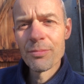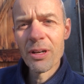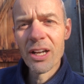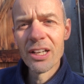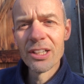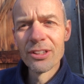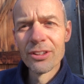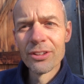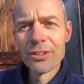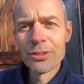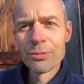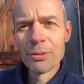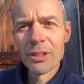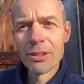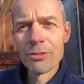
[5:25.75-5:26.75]
I
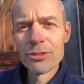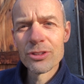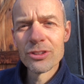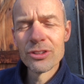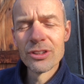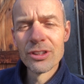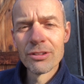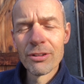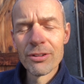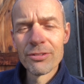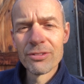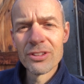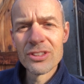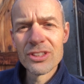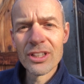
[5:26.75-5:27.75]
learnt when I was at
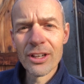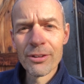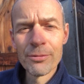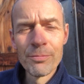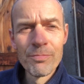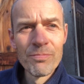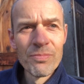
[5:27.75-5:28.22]
neurophysio,